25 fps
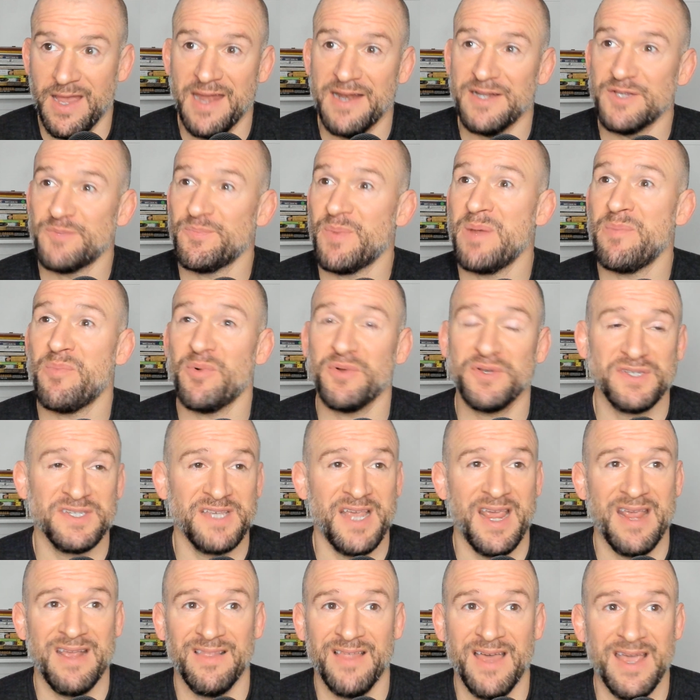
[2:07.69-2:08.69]
and as people
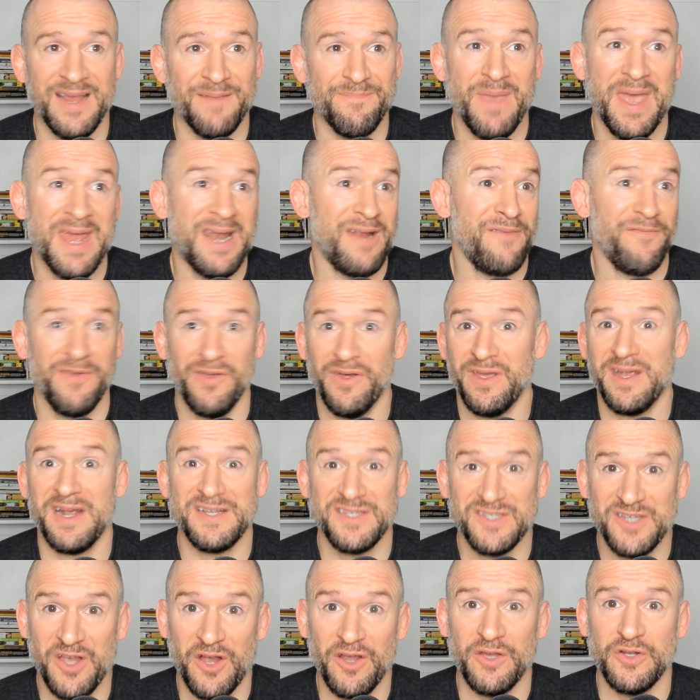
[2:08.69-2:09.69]
say, like, man, I feel like I
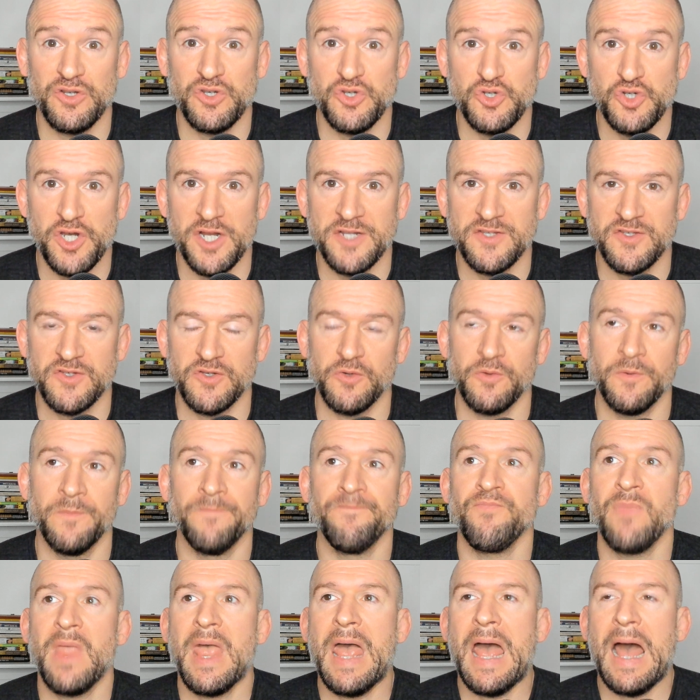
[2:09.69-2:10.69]
suck at jiu-jitsu,
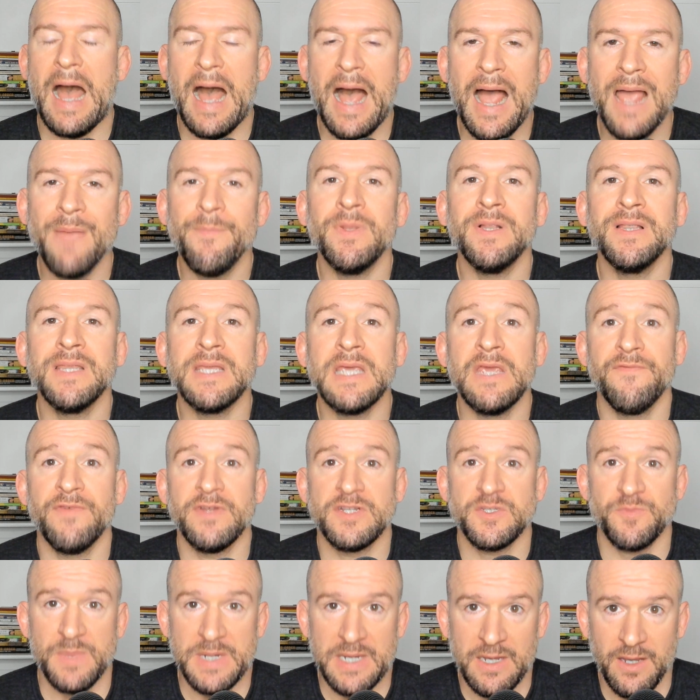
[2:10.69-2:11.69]
I believe
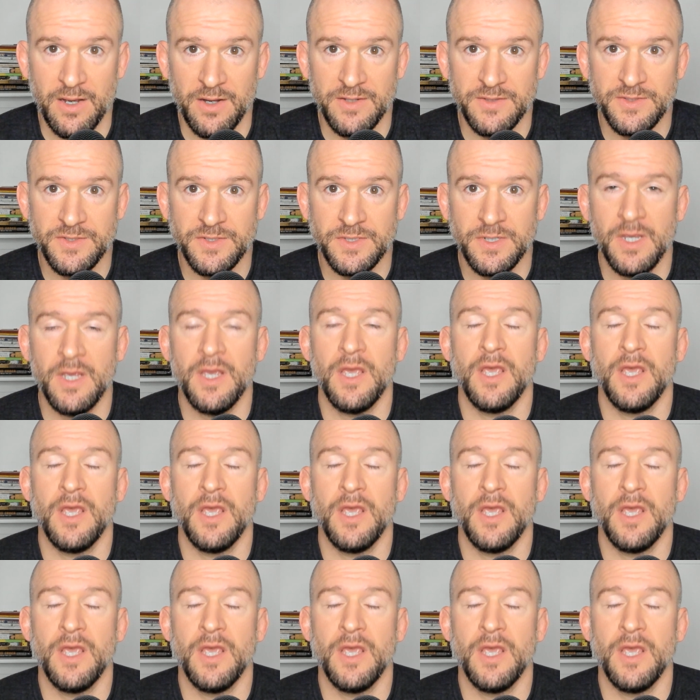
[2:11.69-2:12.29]
it's because